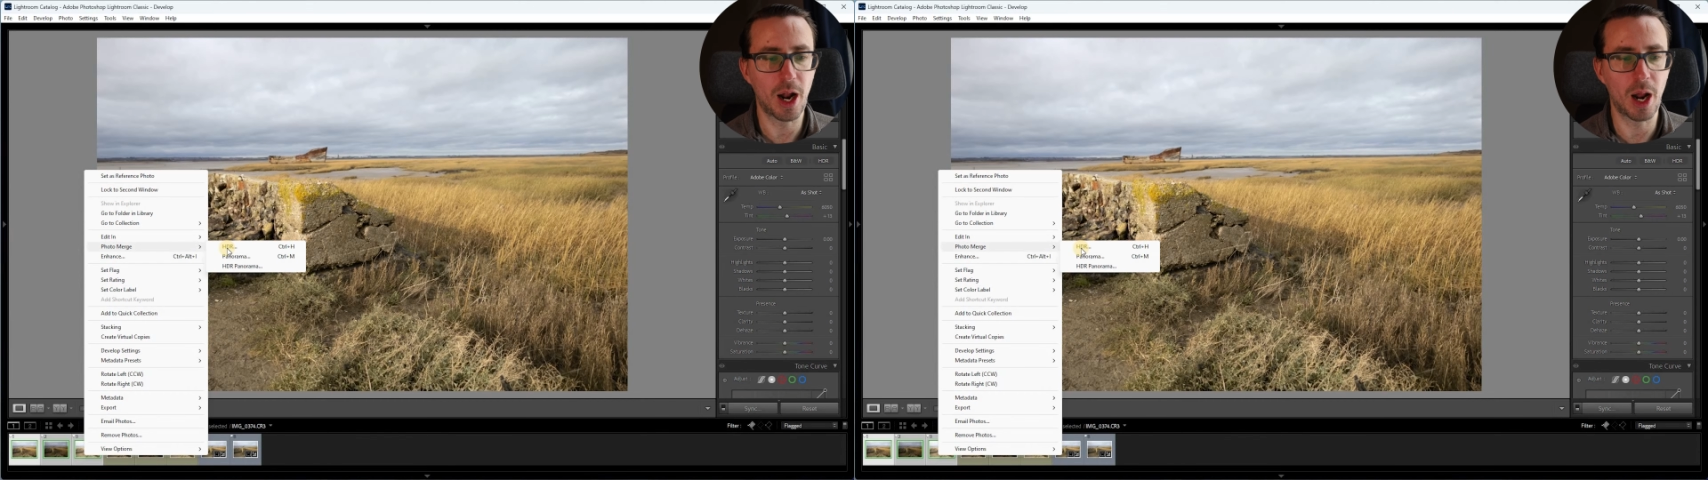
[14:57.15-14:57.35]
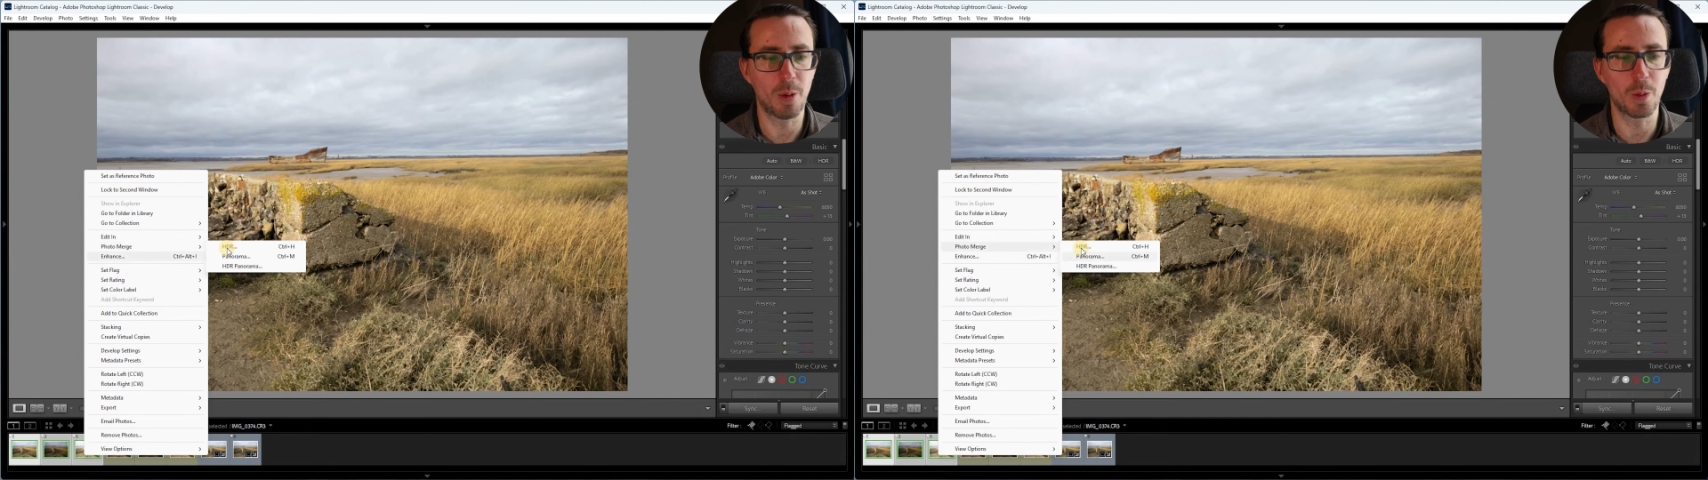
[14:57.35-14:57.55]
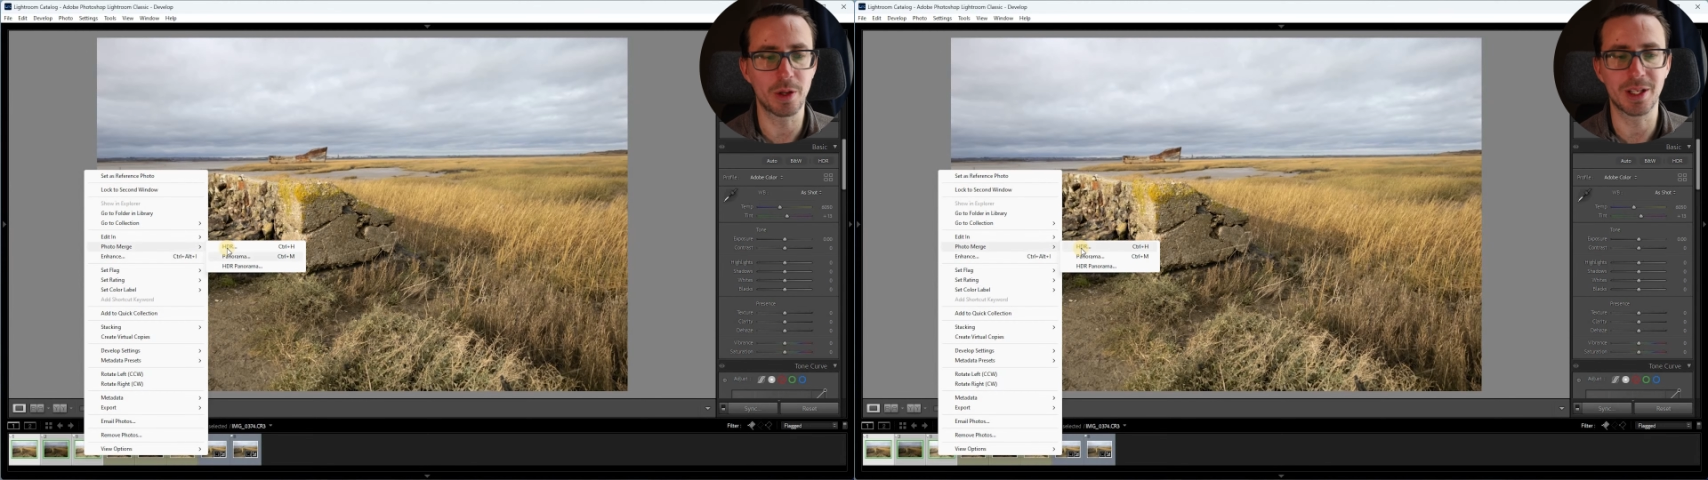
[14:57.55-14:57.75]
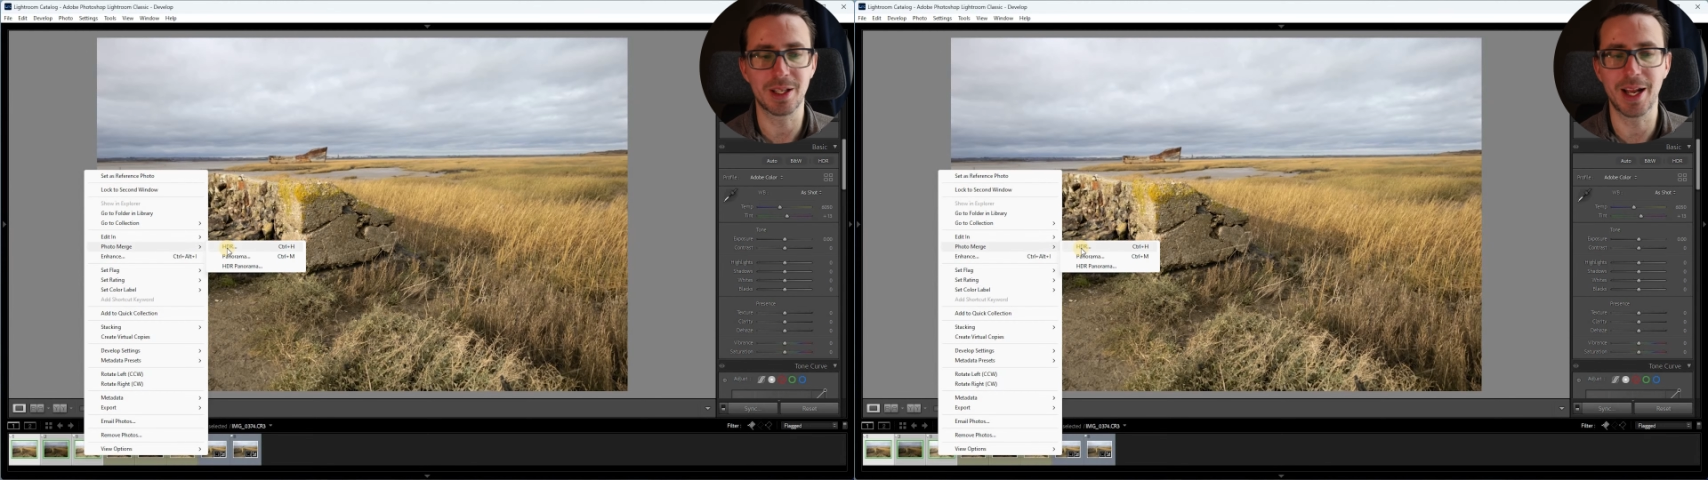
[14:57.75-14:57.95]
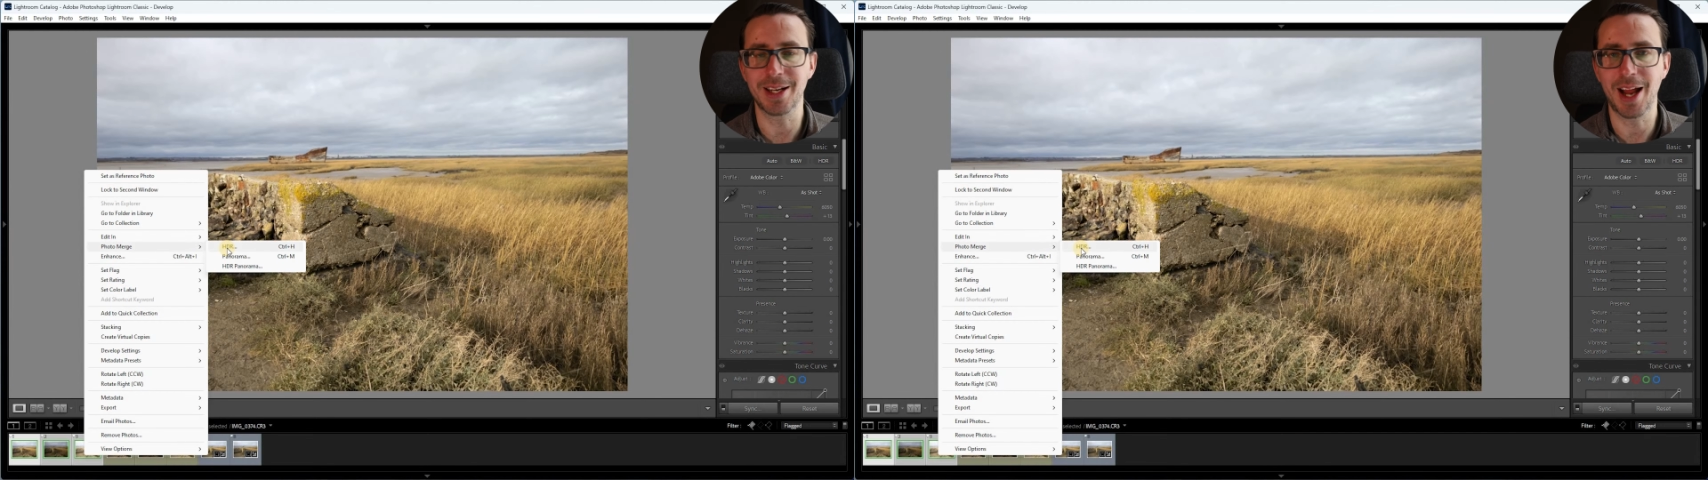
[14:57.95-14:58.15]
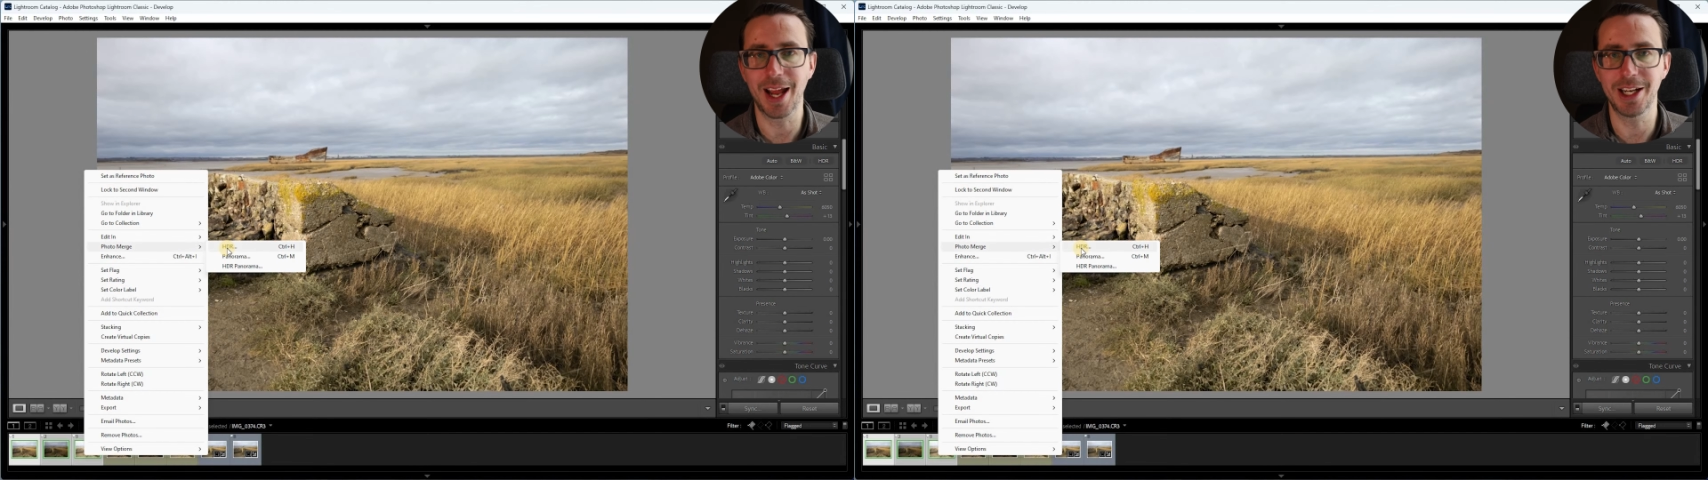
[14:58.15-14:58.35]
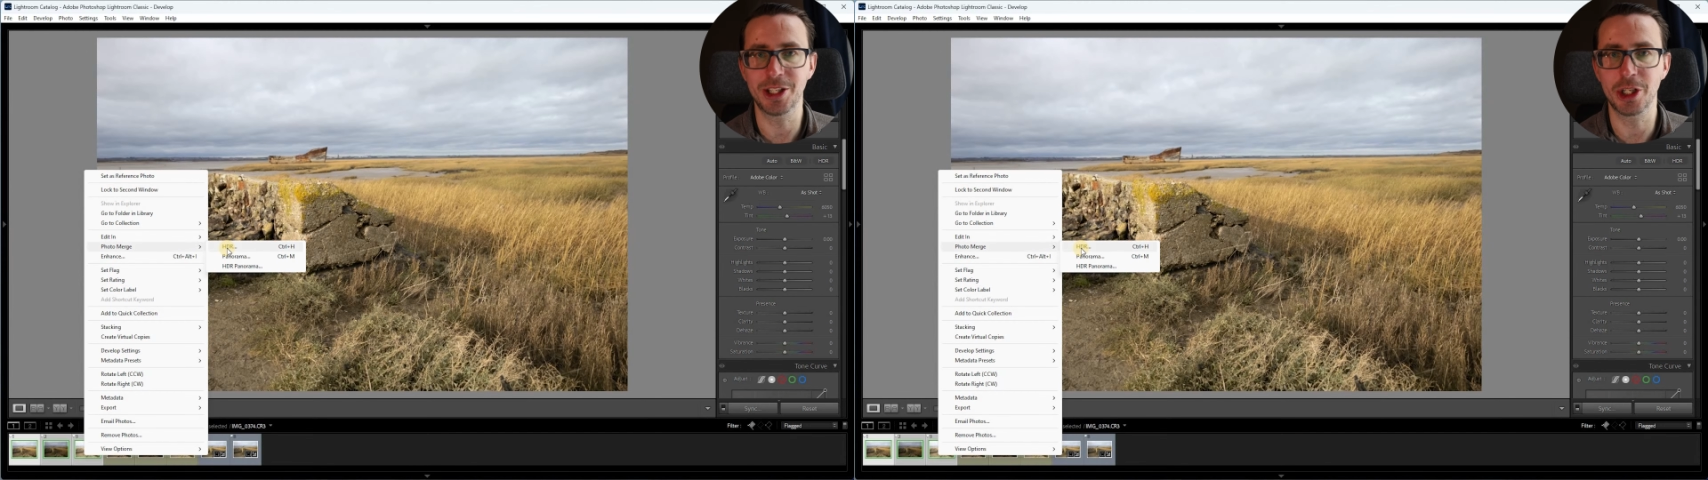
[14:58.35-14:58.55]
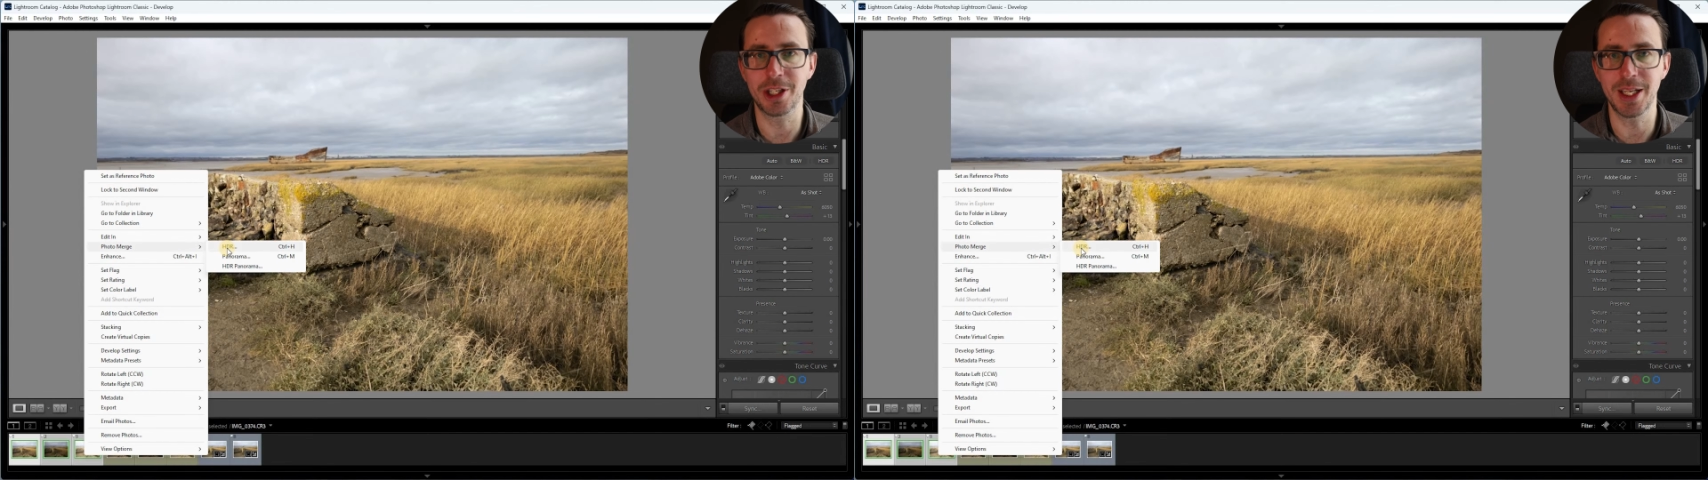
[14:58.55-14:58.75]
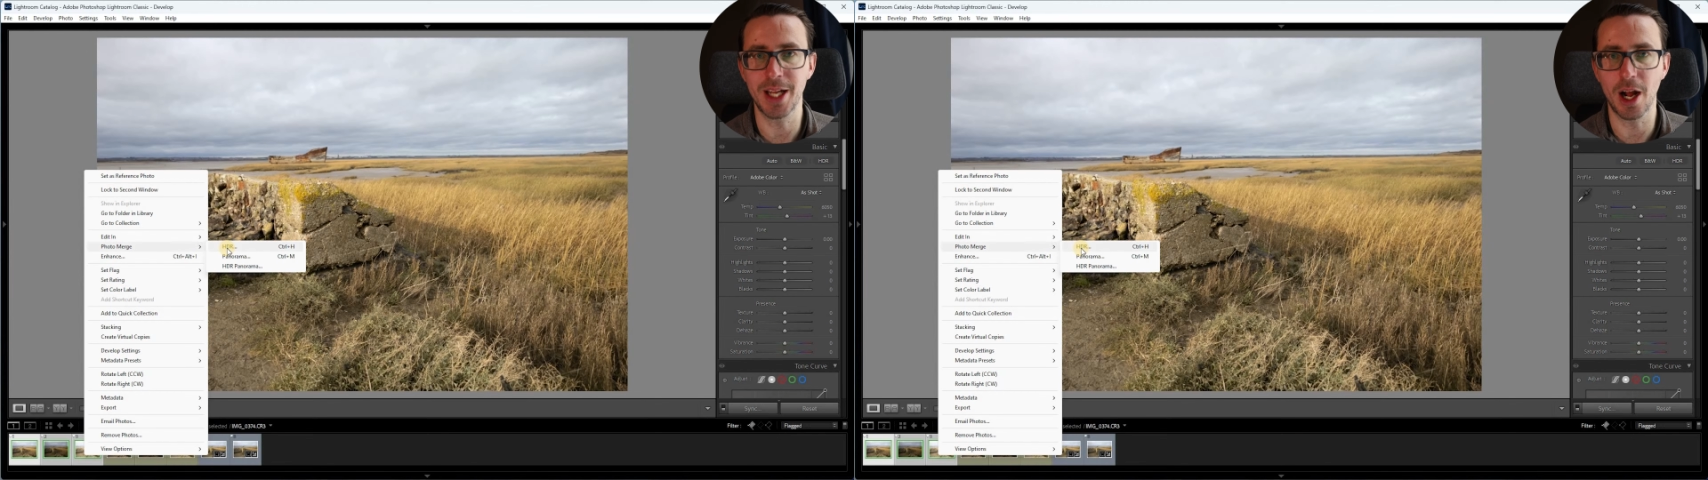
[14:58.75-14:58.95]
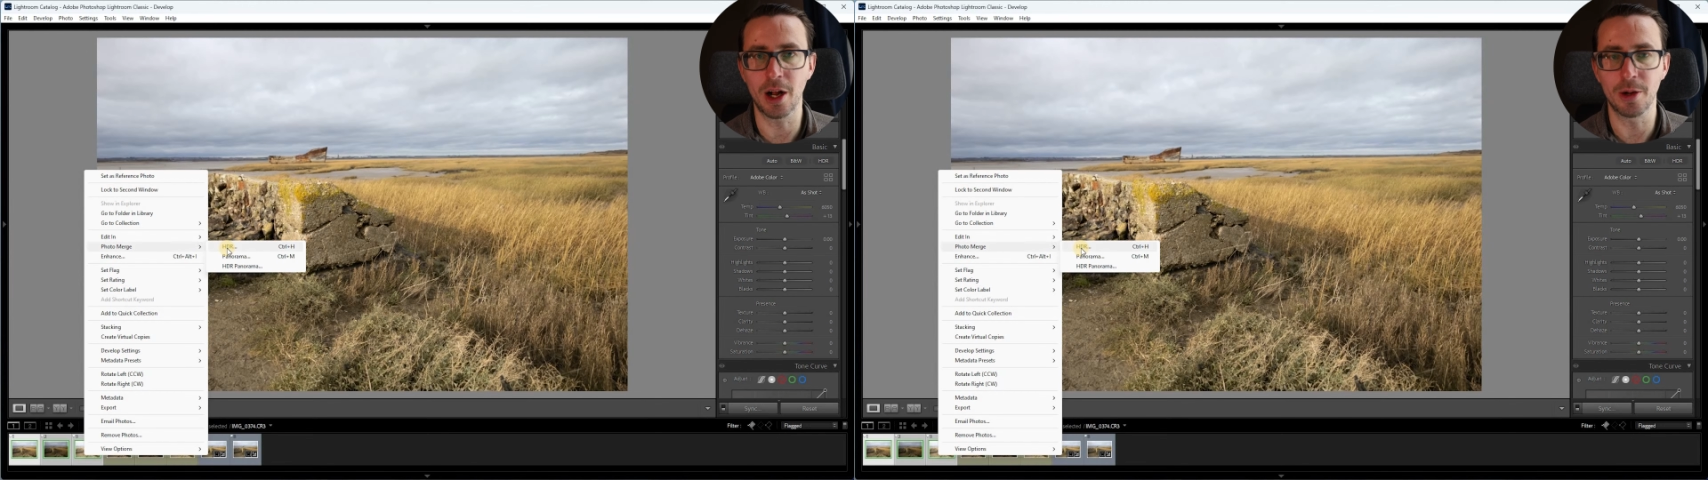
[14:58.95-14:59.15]
and we want to select
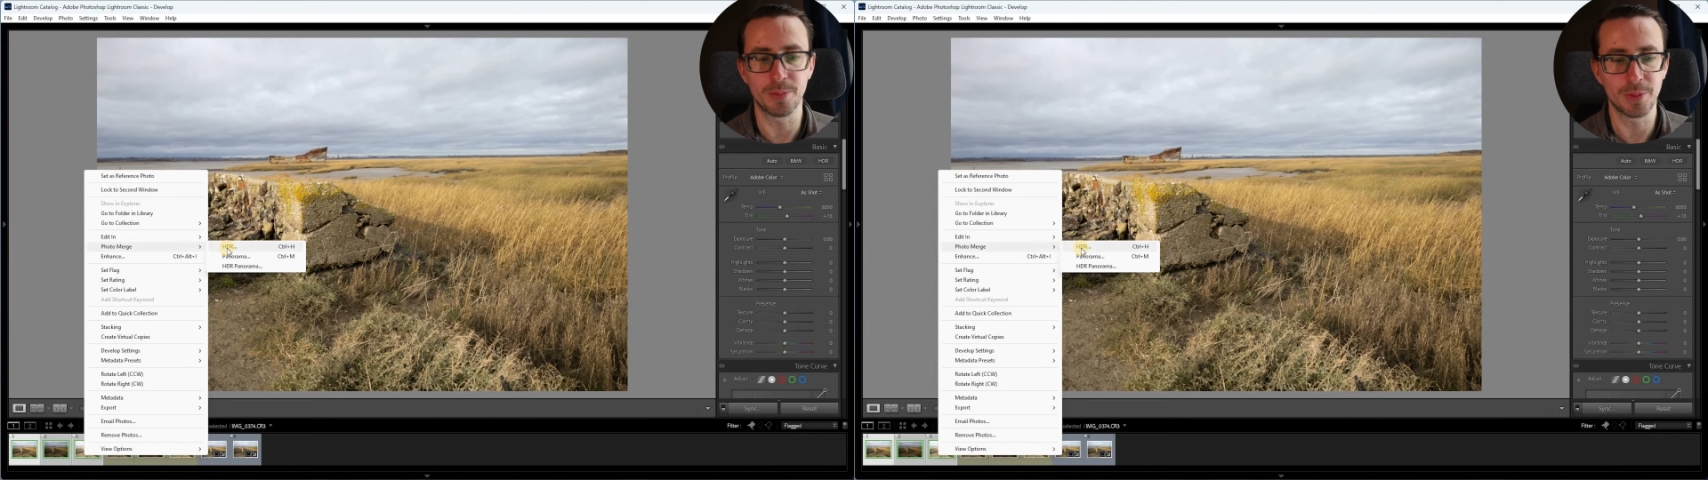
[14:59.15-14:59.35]
HDR.